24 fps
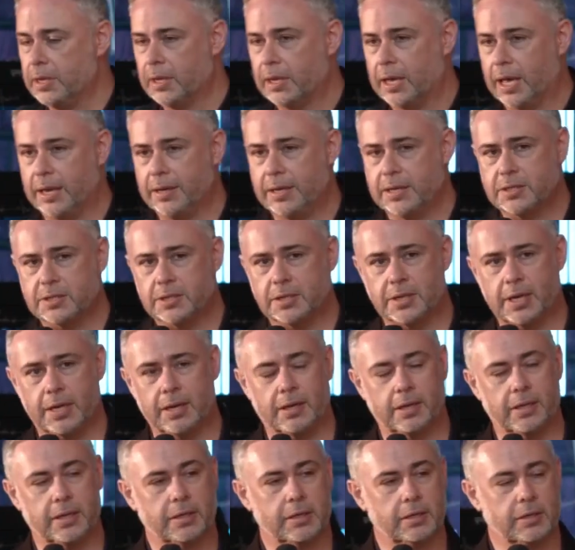And
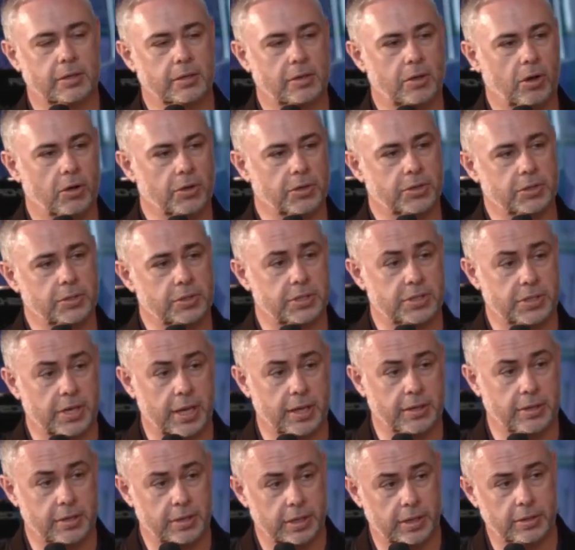incidentally, God
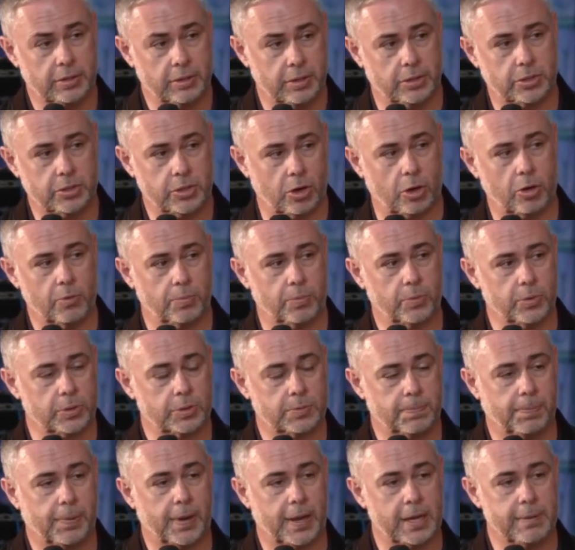said that Job was
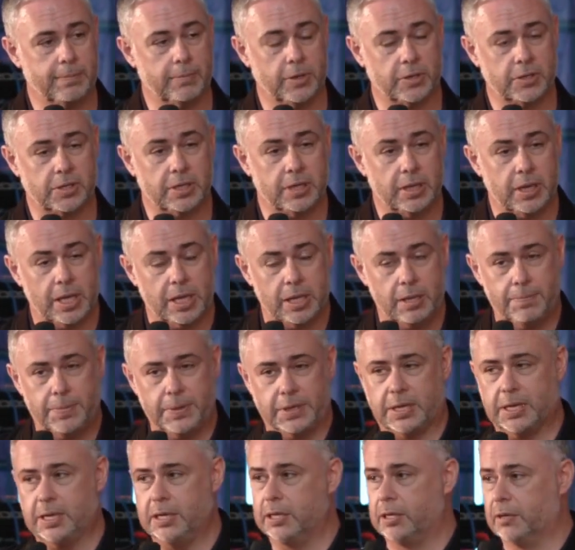blameless. And at the
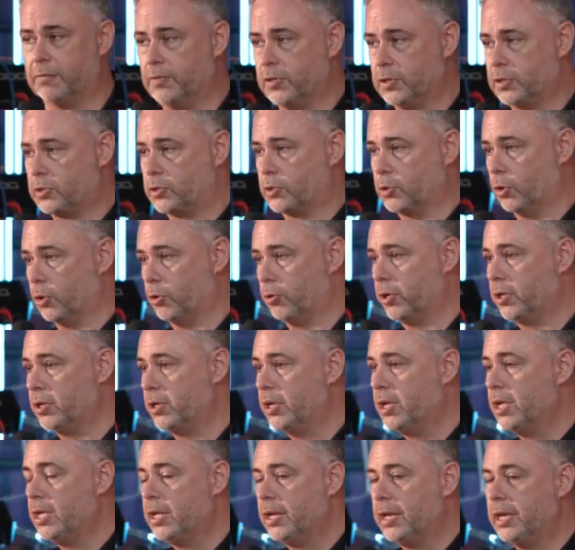beginning of this story,
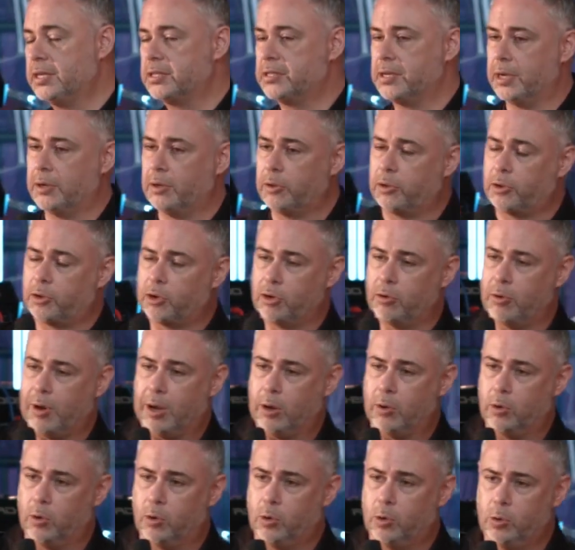he said,
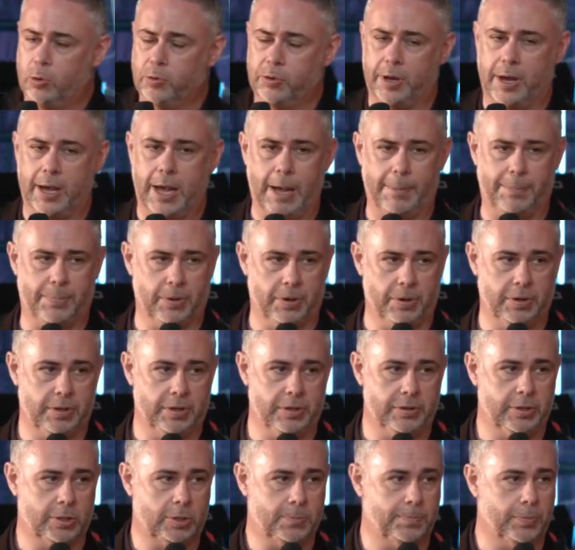throughout all that happened in
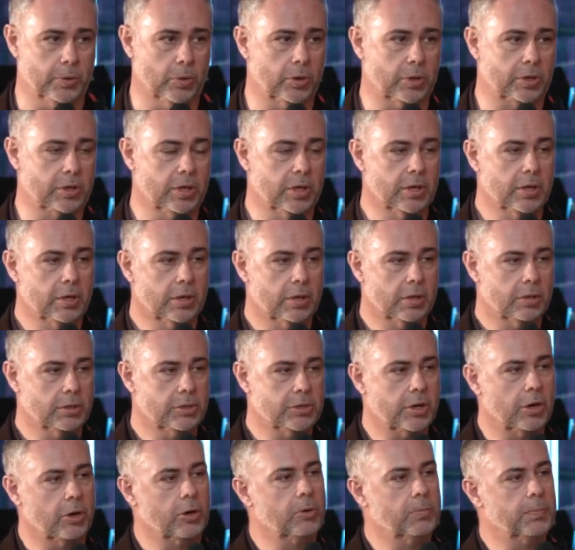this book,
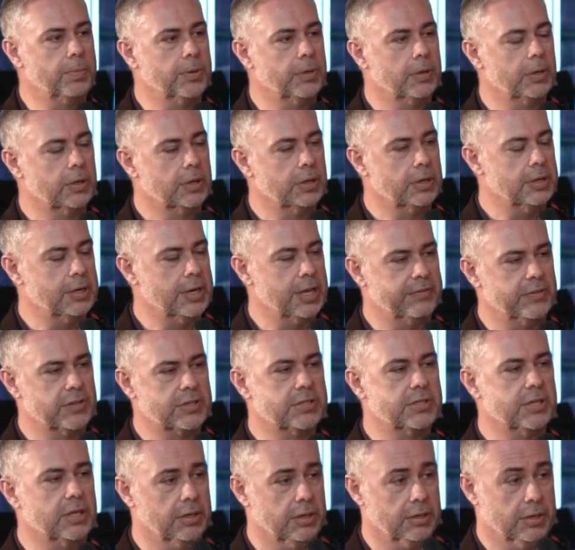Job never
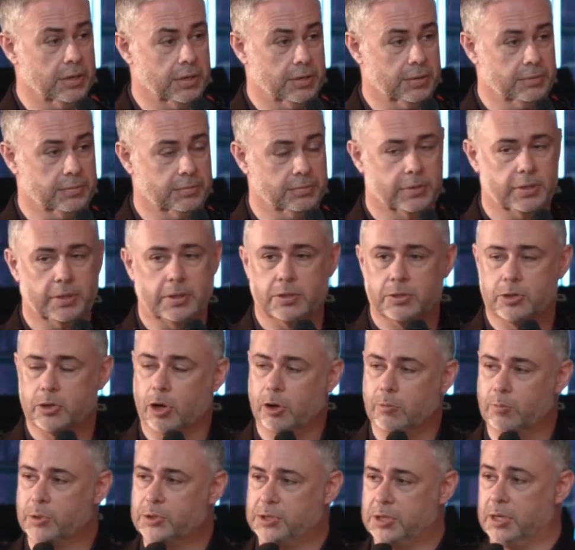sinned.
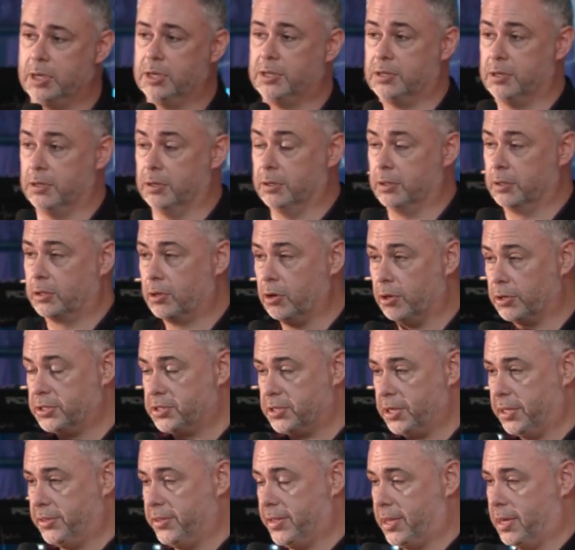Job was innocent. God
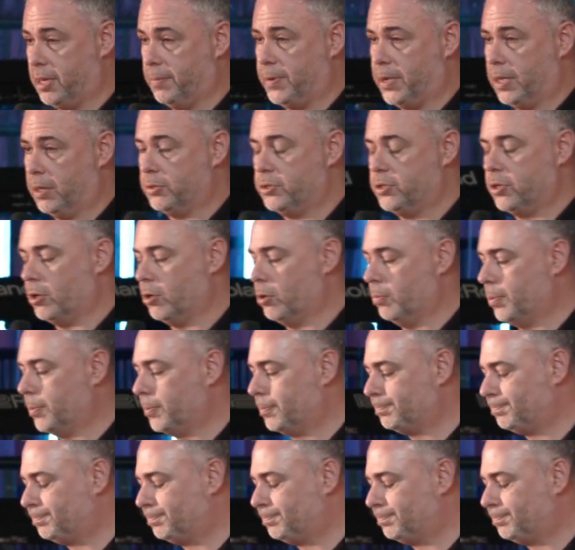said that about Job.